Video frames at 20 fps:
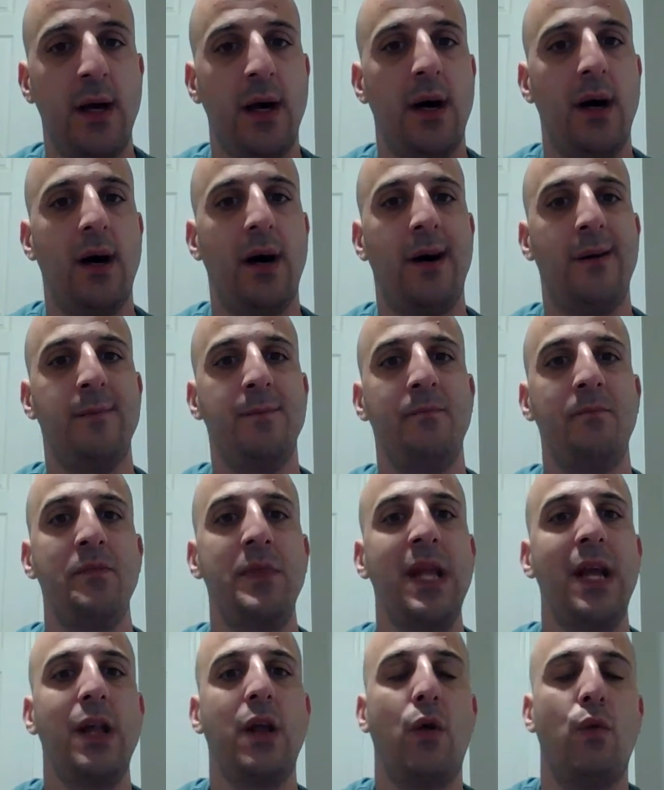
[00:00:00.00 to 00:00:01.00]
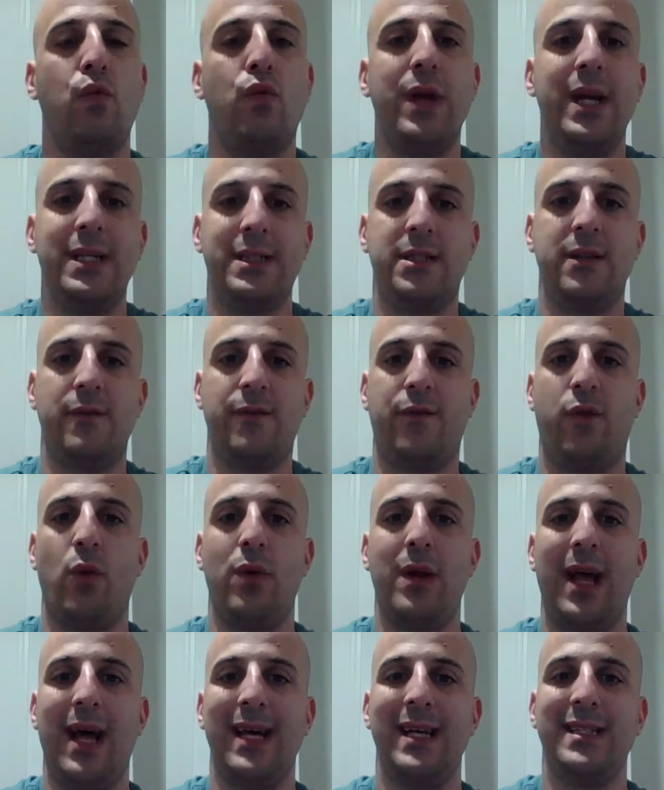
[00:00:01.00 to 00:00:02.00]
The reason for
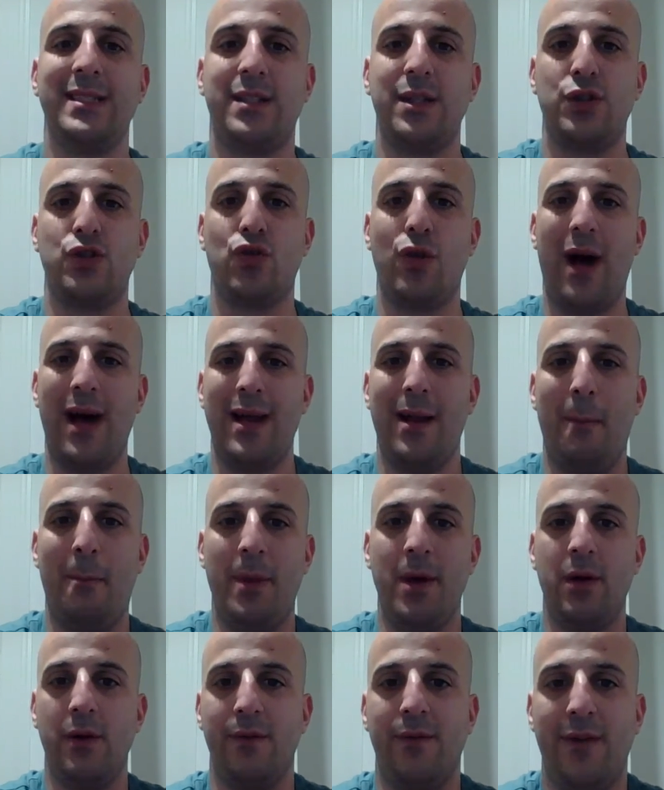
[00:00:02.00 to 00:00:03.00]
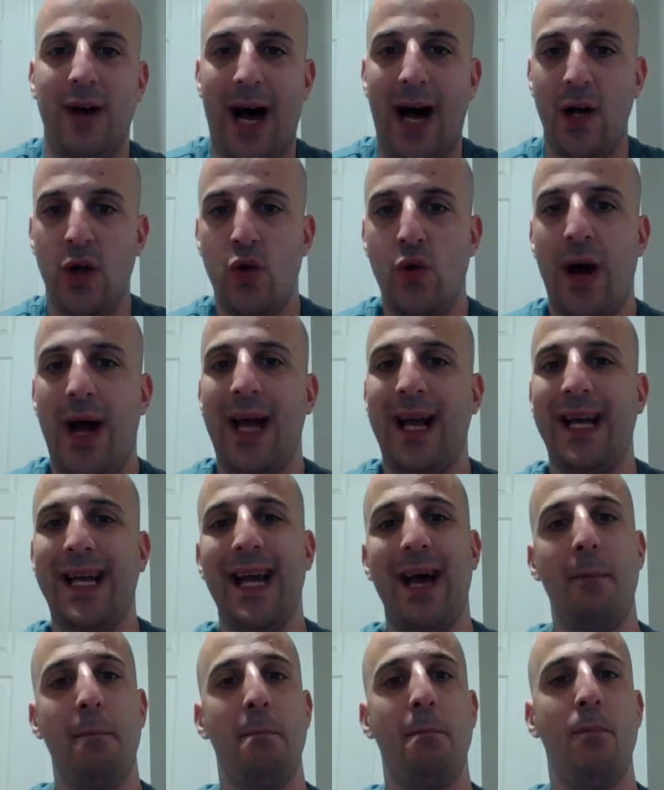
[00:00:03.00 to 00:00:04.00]
that is to try to build value and
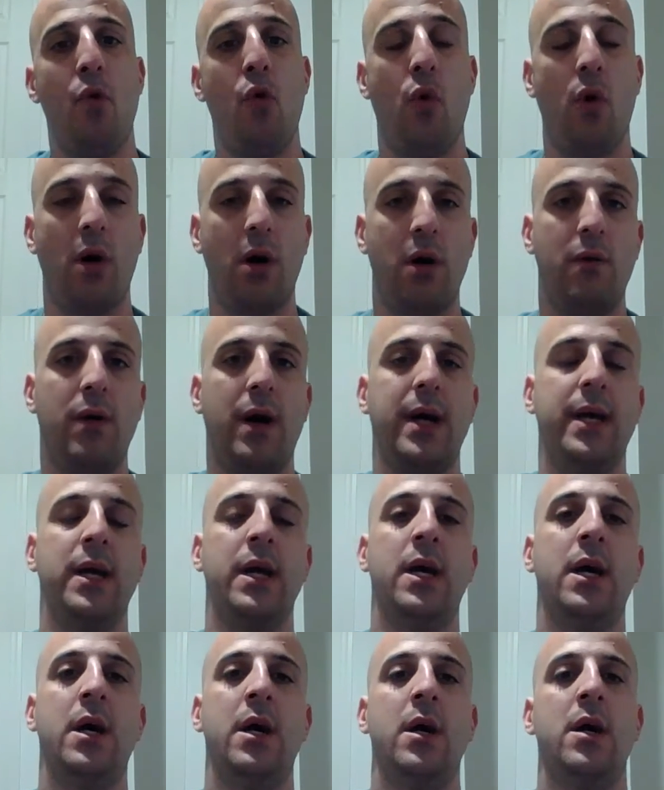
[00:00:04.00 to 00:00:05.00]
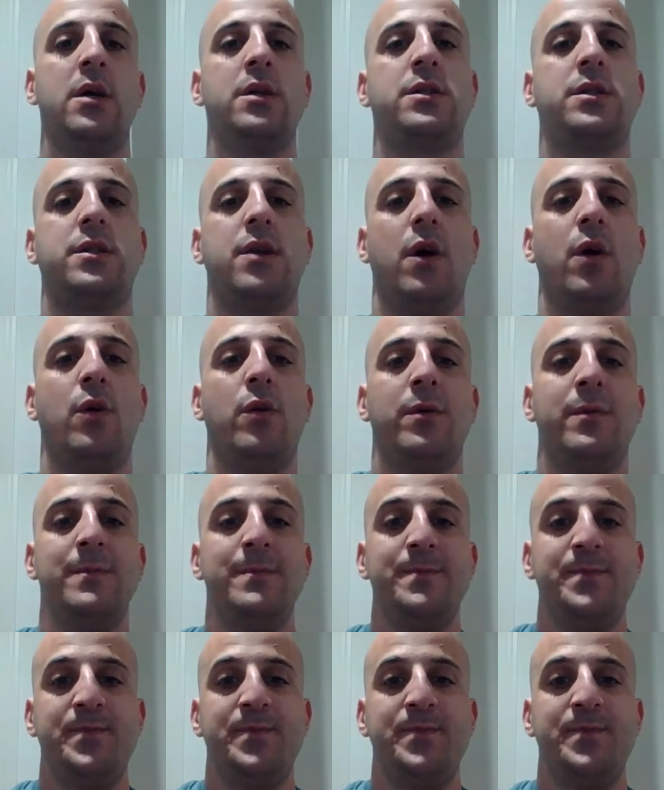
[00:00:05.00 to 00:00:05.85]
get more, right? So